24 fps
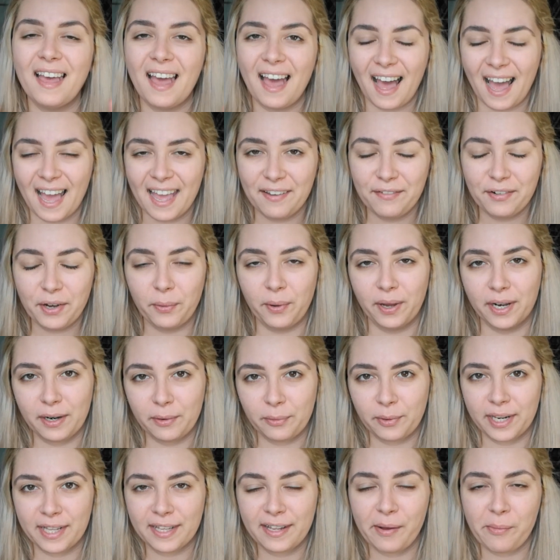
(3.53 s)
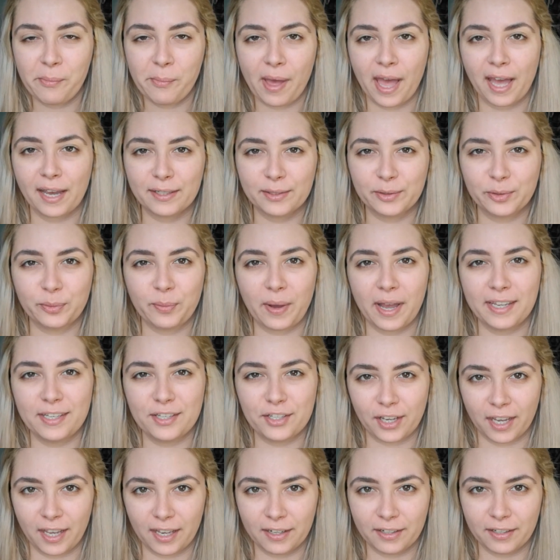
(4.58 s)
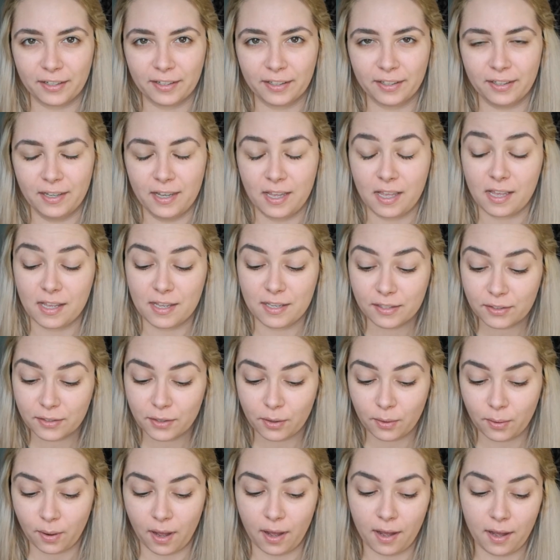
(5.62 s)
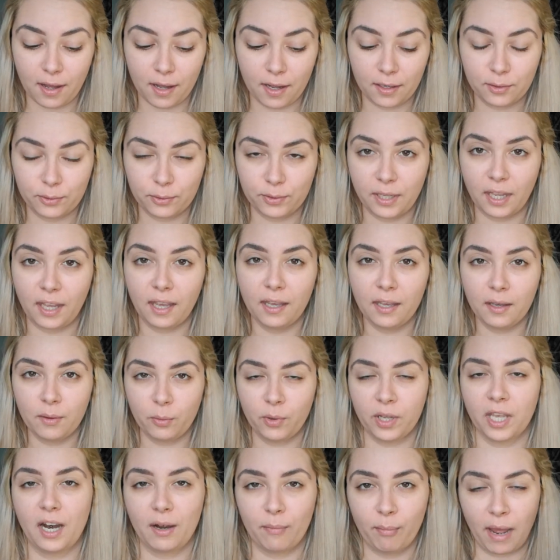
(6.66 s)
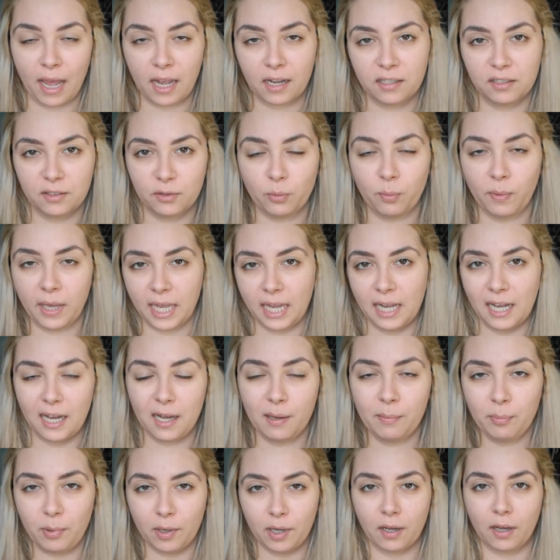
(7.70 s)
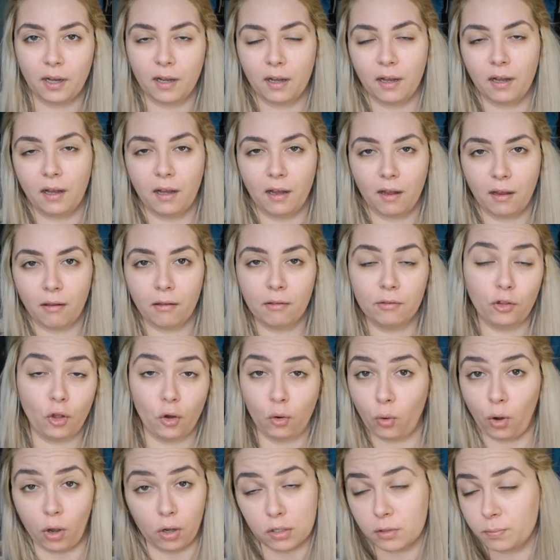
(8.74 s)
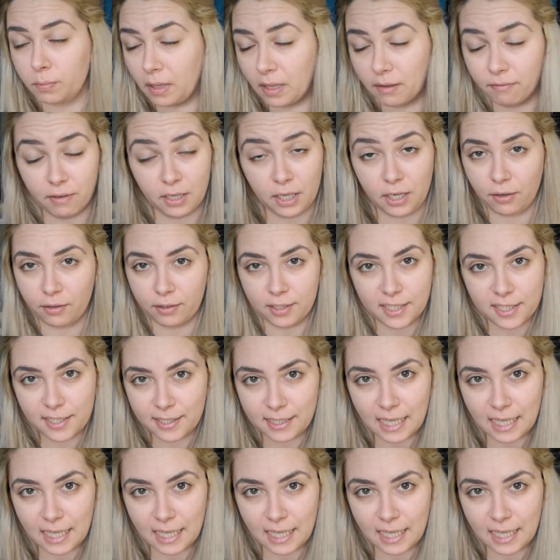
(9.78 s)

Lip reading: Hi everyone and welcome back to my channel. So today we are back to makeup, no cosplay video this